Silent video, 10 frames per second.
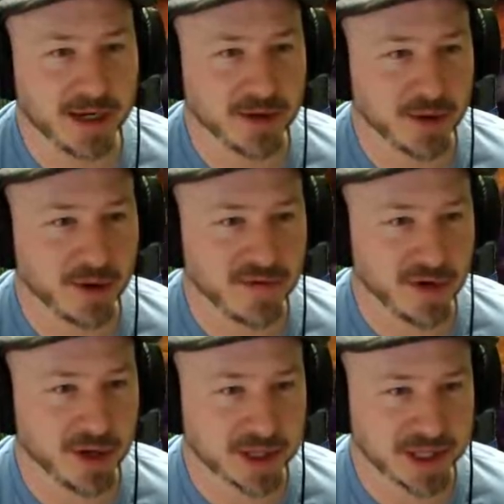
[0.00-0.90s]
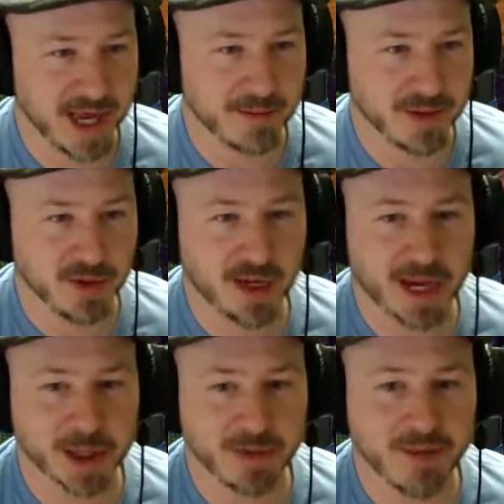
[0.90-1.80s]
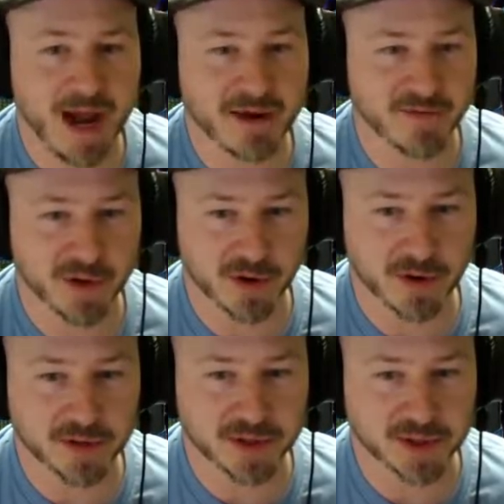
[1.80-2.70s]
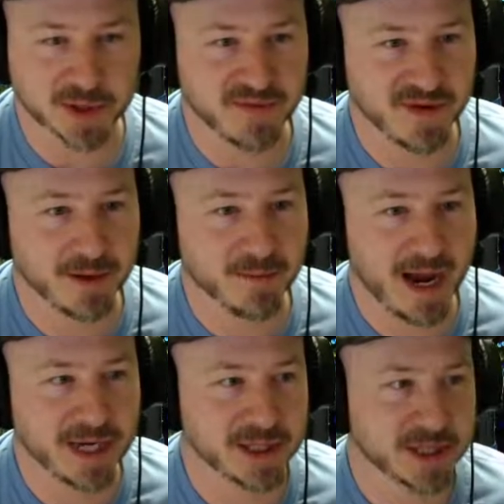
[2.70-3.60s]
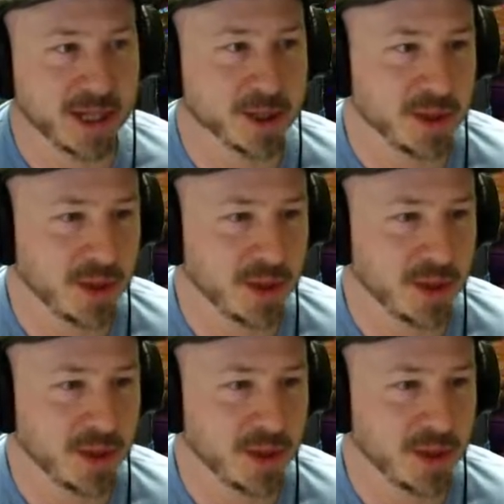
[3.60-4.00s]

don't know if you noticed that, but you can actually buy it for your own too. So if you hit buy 600,